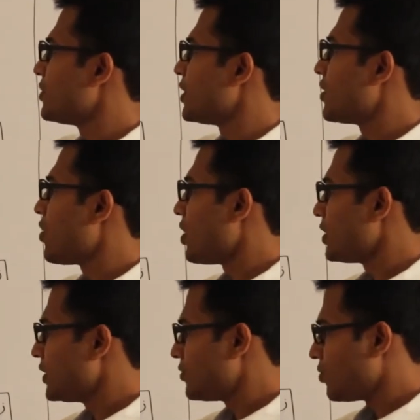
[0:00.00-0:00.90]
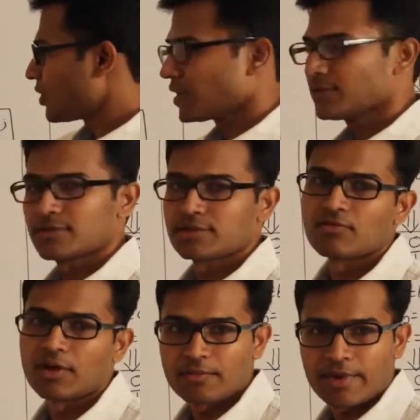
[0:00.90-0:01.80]
to take all the tokens
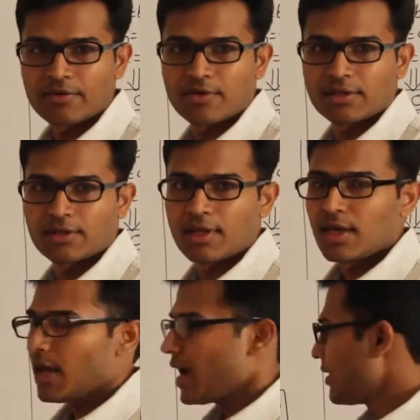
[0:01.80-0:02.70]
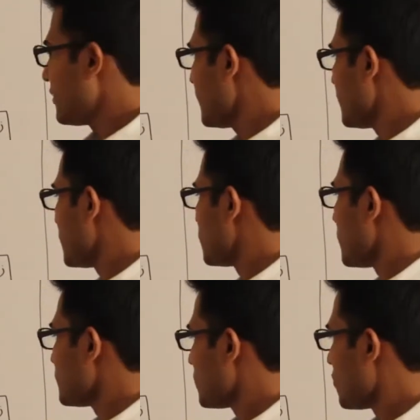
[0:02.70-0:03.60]
one by one, and then it is
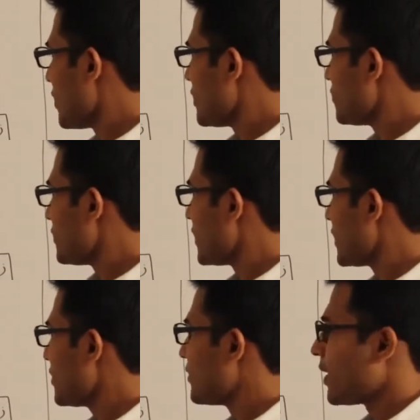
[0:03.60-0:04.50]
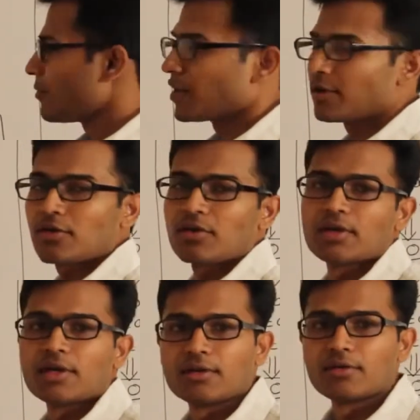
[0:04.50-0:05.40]
also going to take a grammar.
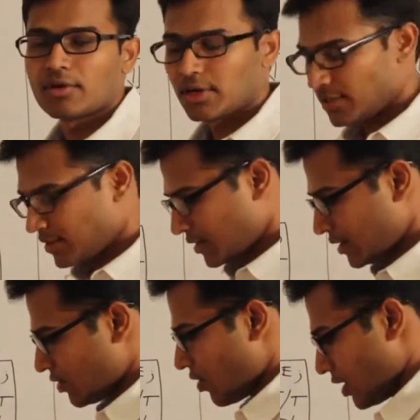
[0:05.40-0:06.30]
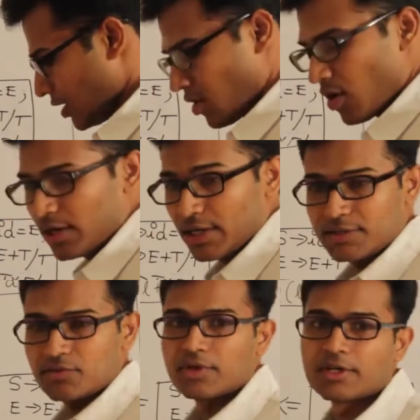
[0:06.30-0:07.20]
It is generally called
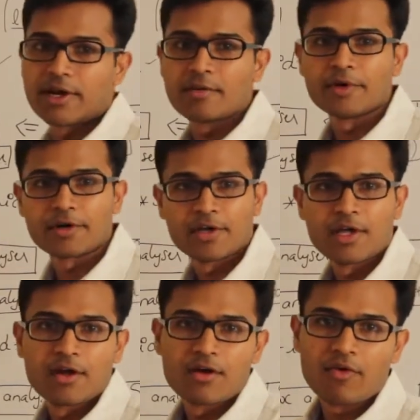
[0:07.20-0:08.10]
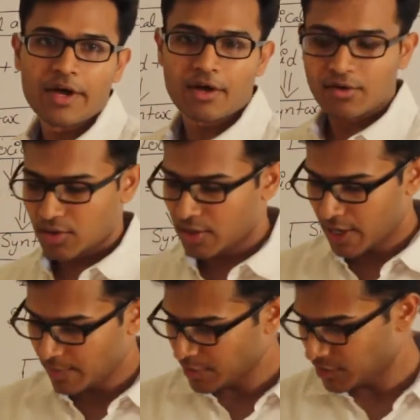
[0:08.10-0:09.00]
context free grammar. Why are
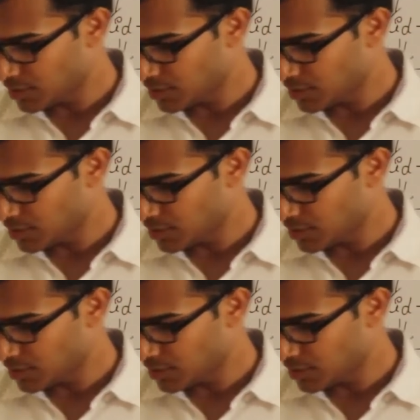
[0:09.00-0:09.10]
grammars